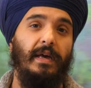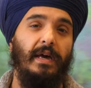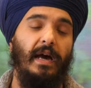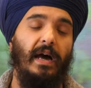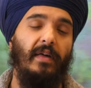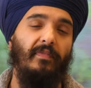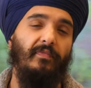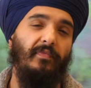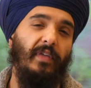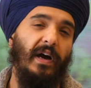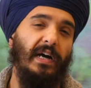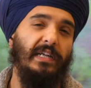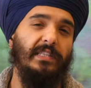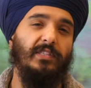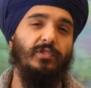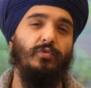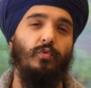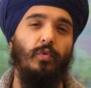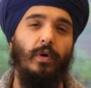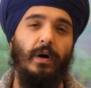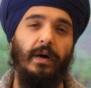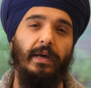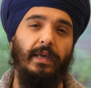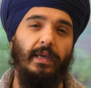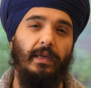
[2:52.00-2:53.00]
And that's
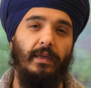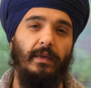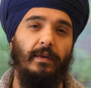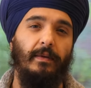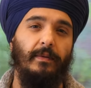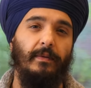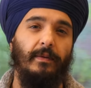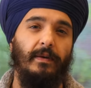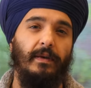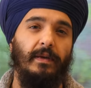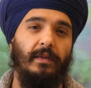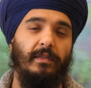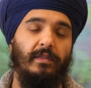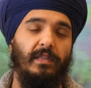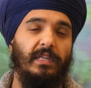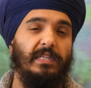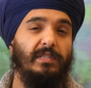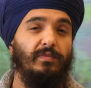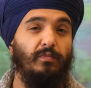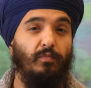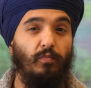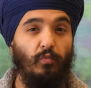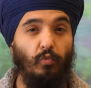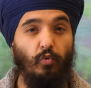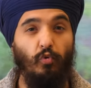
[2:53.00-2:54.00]
why
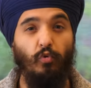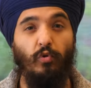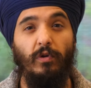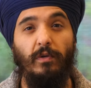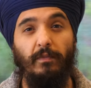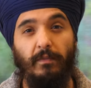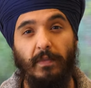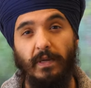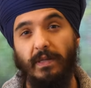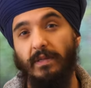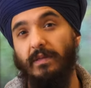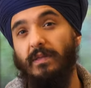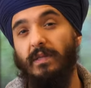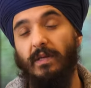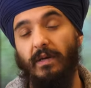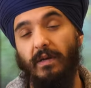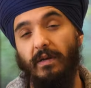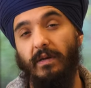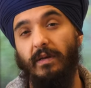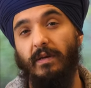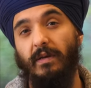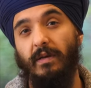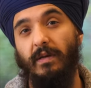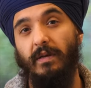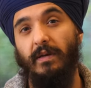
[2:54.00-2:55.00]
this Mool
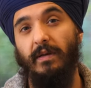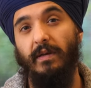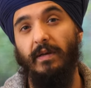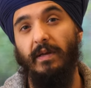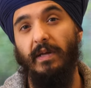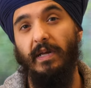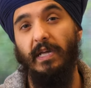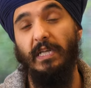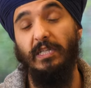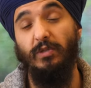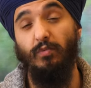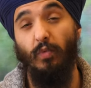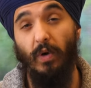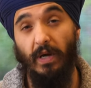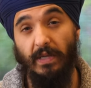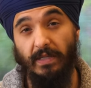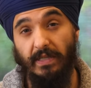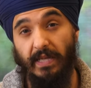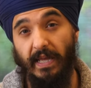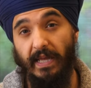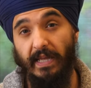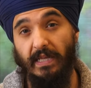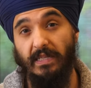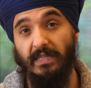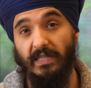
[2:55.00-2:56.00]
Mantar is what
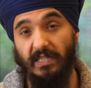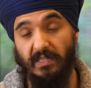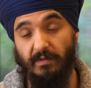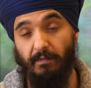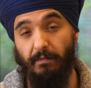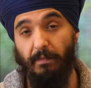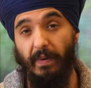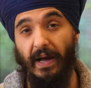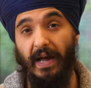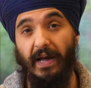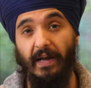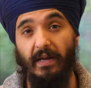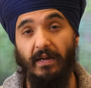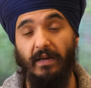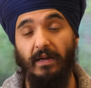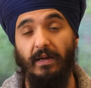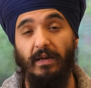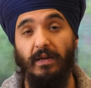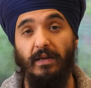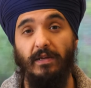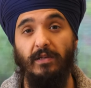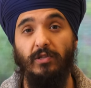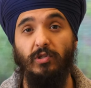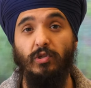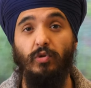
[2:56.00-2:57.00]
takes us back
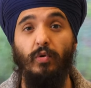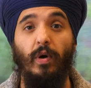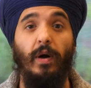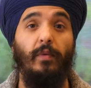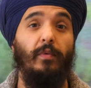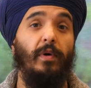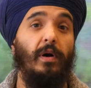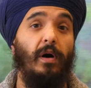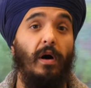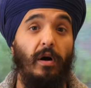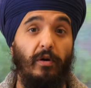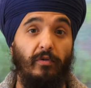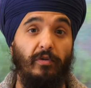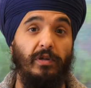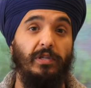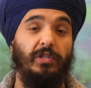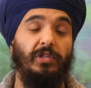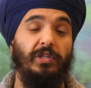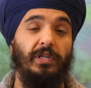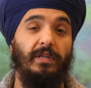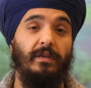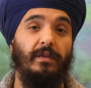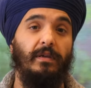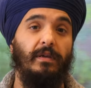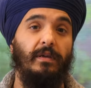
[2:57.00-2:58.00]
to our
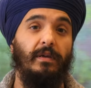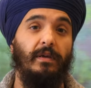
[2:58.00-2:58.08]
origin.